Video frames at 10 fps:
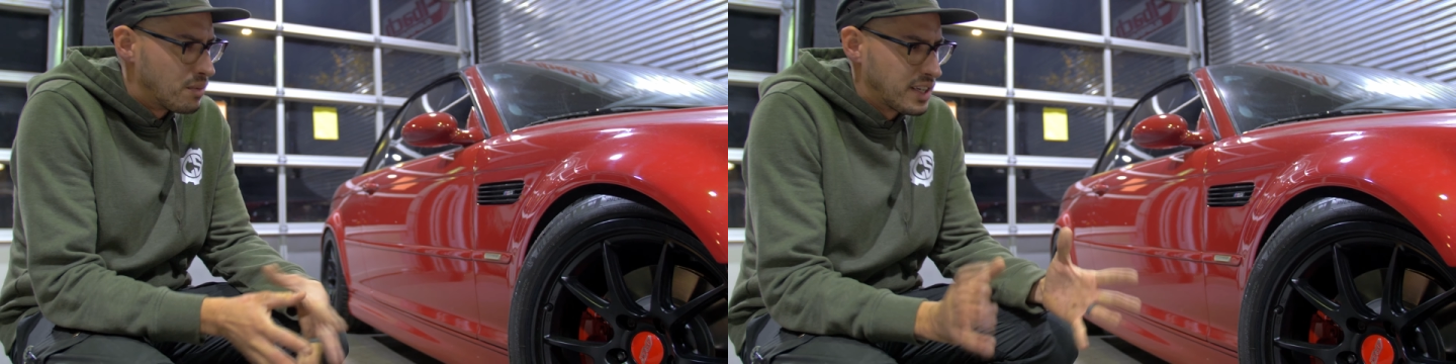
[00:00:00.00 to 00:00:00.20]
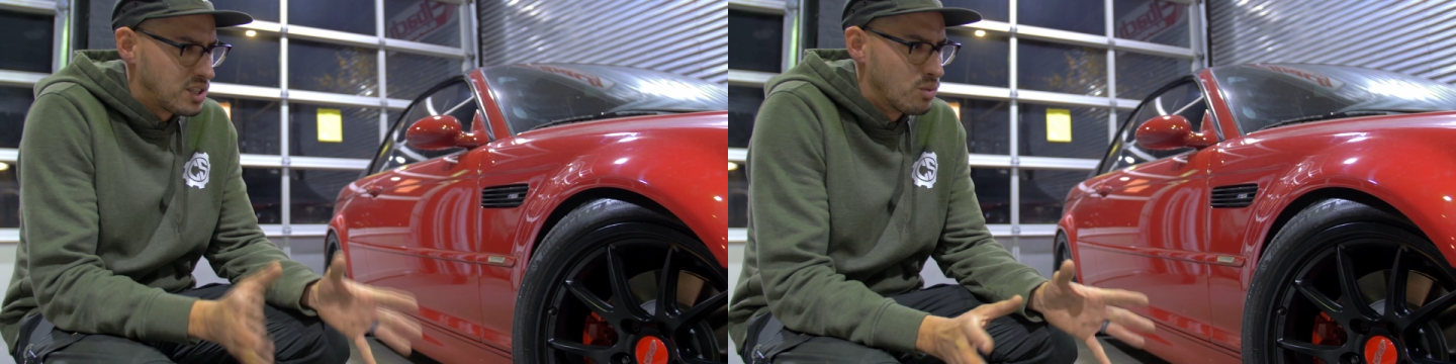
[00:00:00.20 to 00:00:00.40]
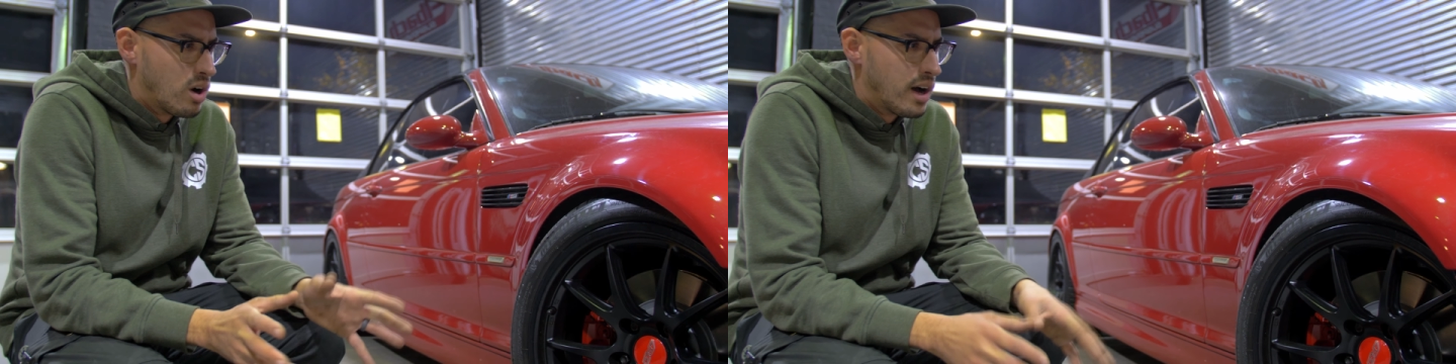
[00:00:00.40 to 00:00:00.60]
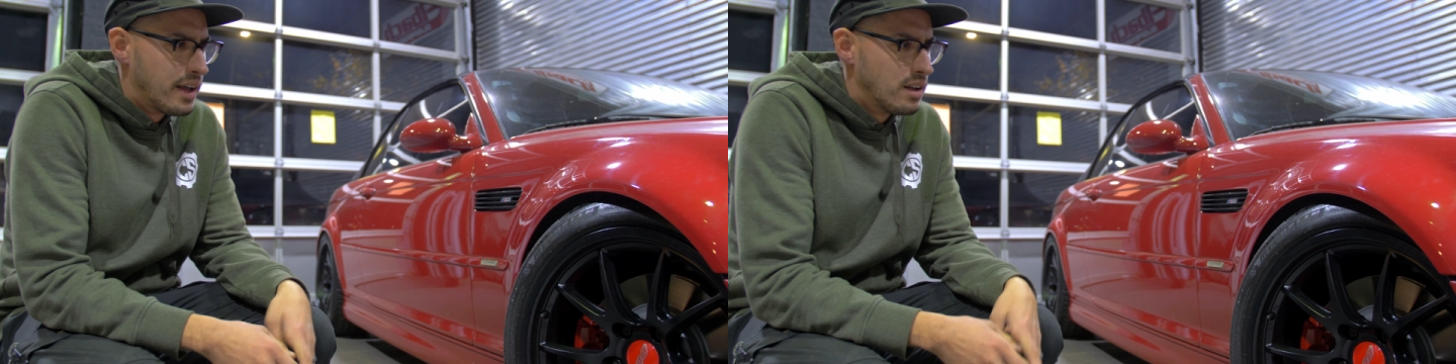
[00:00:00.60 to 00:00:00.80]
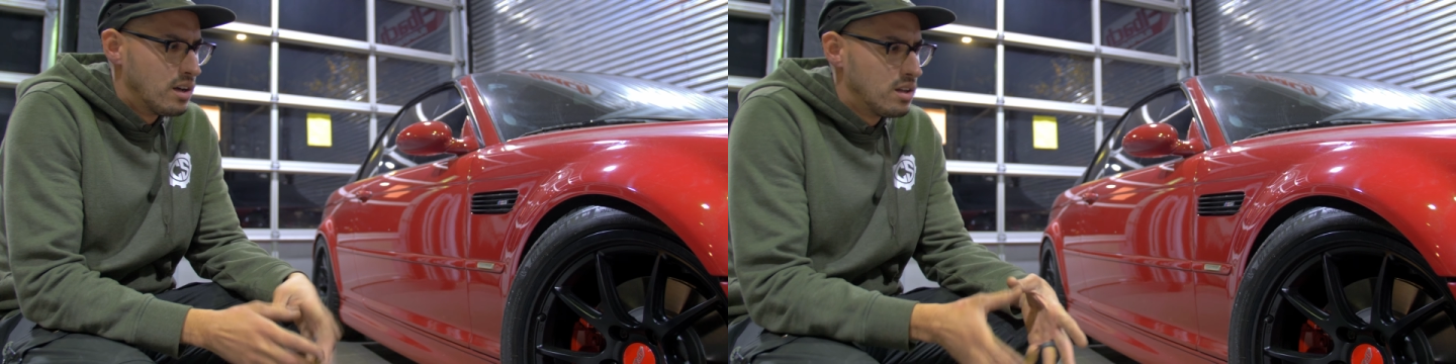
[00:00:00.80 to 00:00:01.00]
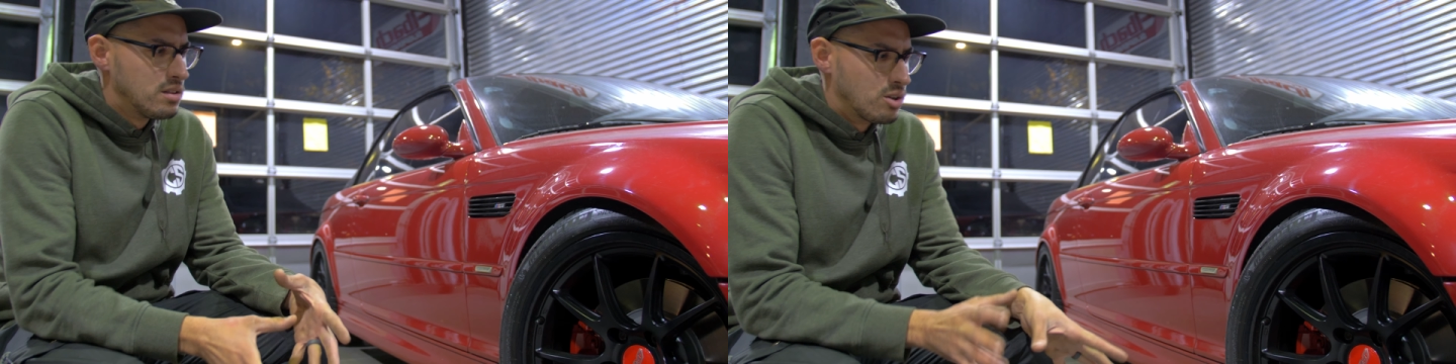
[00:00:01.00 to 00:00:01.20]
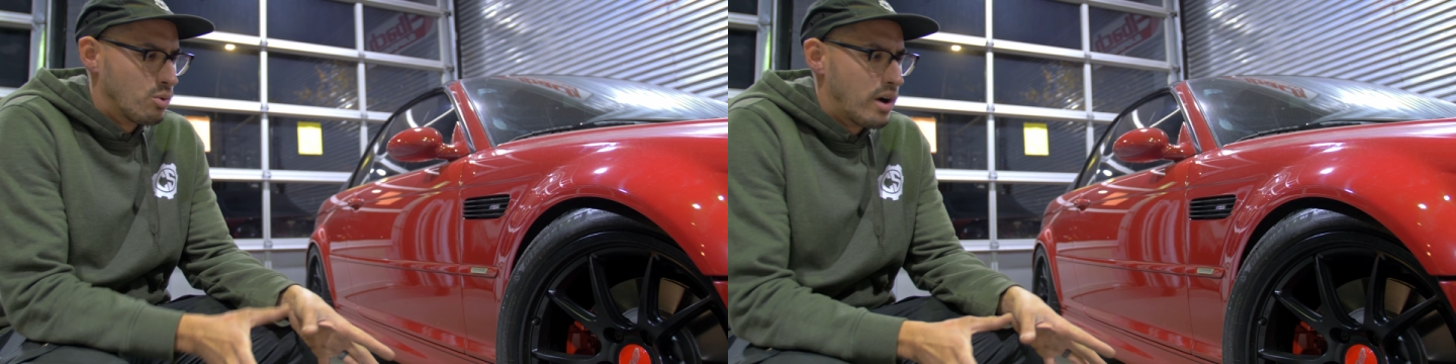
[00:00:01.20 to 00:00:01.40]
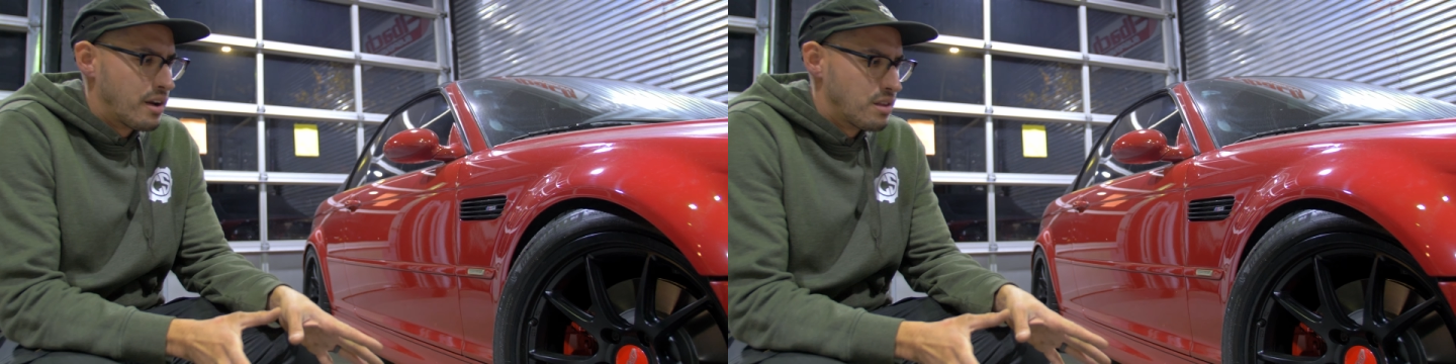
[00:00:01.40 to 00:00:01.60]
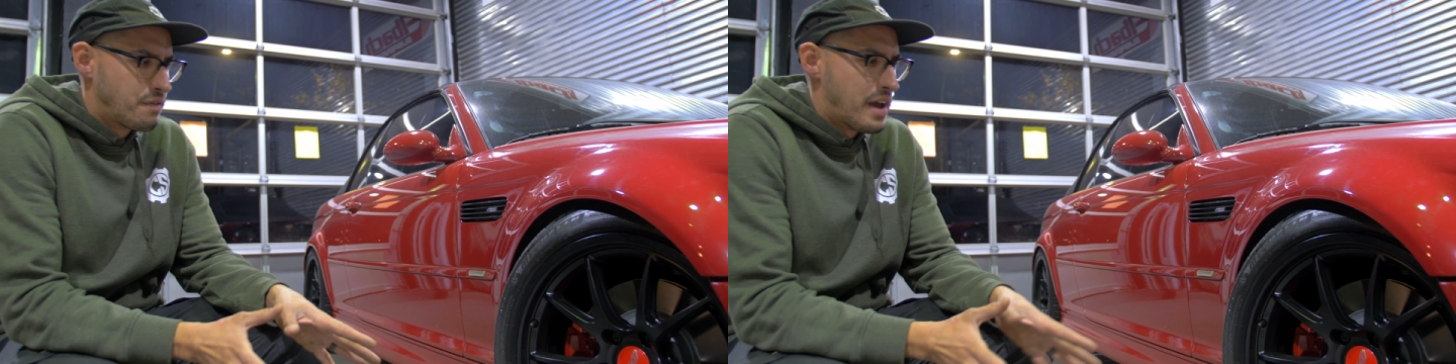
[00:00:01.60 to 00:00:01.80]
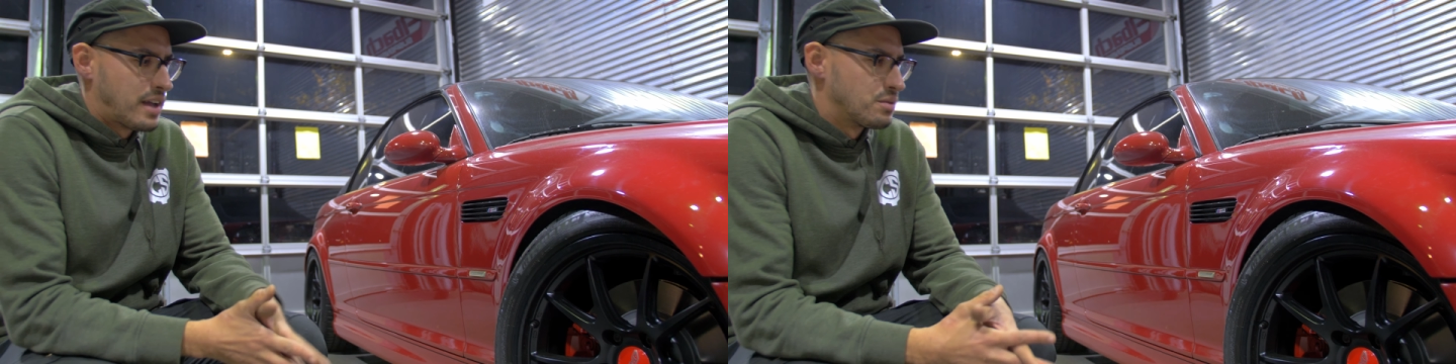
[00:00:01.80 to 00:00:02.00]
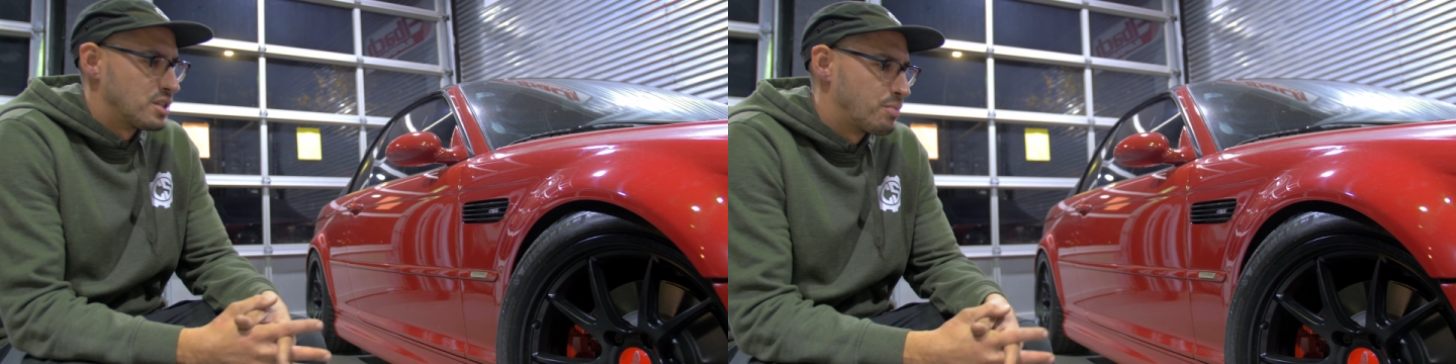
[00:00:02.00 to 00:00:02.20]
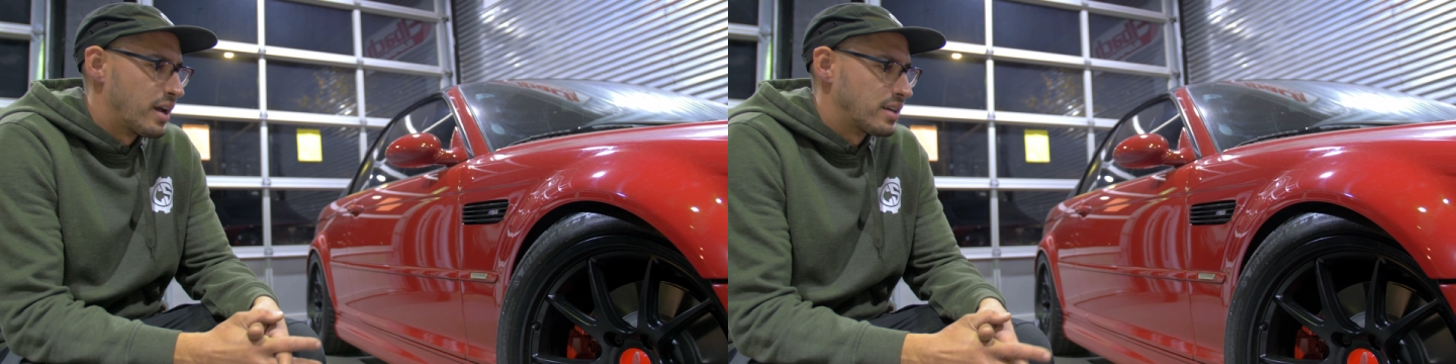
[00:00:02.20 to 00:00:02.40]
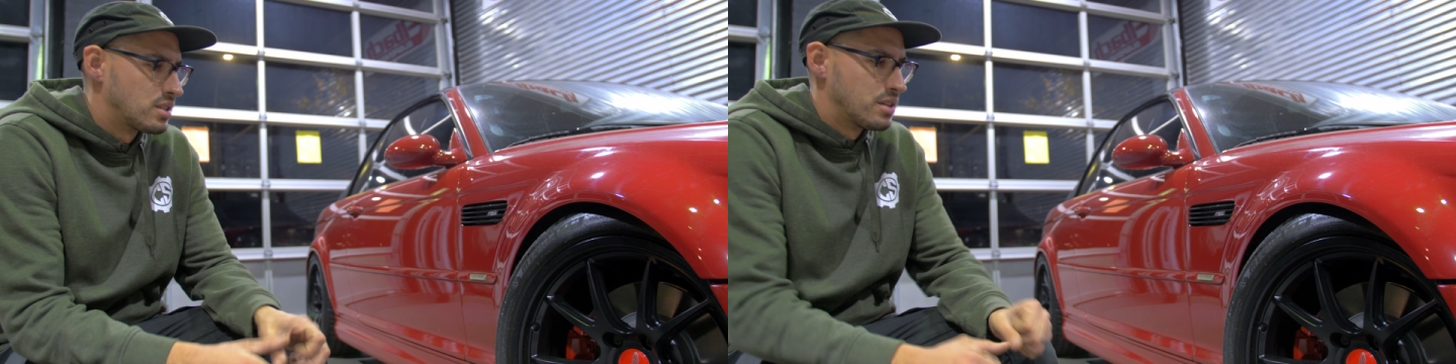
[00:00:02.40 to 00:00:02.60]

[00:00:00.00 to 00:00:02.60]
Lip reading: nice and wide, a little wider than factory specs.